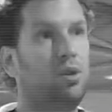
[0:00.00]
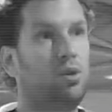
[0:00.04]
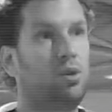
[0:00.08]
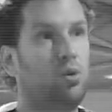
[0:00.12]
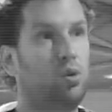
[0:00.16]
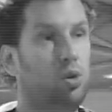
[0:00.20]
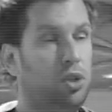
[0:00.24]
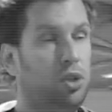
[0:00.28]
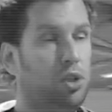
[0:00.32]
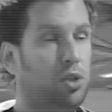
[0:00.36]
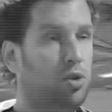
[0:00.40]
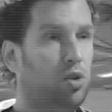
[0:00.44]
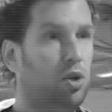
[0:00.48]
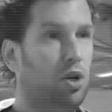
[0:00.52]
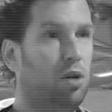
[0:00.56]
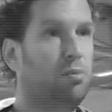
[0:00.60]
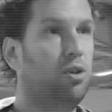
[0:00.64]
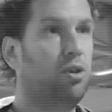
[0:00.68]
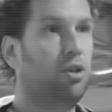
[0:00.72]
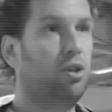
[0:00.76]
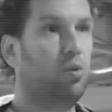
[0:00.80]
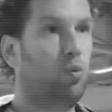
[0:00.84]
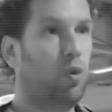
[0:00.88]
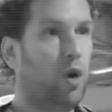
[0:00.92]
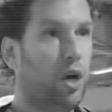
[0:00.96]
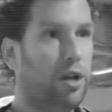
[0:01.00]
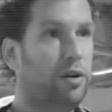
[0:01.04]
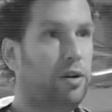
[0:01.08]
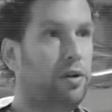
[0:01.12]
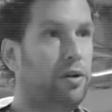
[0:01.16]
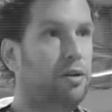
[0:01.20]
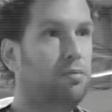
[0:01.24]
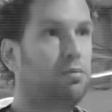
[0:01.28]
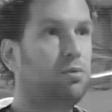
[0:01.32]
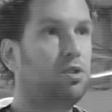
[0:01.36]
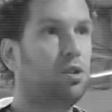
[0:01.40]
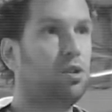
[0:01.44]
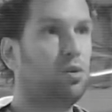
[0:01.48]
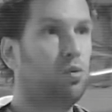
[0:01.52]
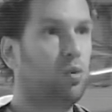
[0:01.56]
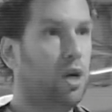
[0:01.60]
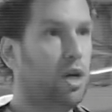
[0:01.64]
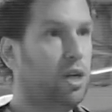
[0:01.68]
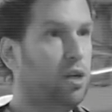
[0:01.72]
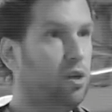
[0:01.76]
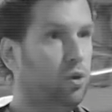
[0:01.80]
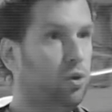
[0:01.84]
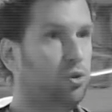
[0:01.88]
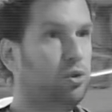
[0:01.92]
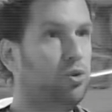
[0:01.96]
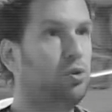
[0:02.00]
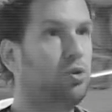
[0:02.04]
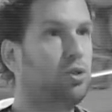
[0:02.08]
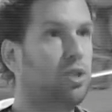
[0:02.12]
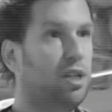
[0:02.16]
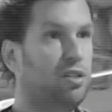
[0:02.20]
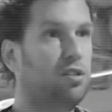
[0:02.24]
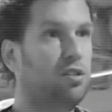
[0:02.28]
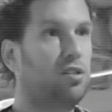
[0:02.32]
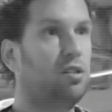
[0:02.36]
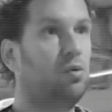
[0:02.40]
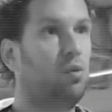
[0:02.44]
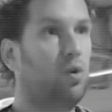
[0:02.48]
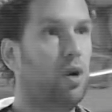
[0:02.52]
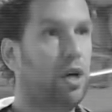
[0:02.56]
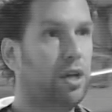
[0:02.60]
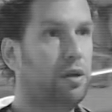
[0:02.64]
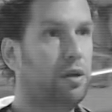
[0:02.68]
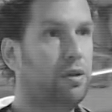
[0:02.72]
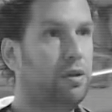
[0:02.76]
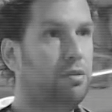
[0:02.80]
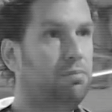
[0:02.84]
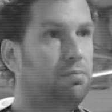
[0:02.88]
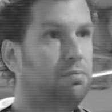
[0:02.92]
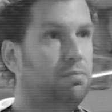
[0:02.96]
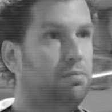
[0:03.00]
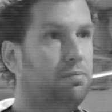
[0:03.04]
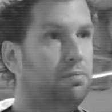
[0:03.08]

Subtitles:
to determine the 1 RM? So why don't you test the 1 RM?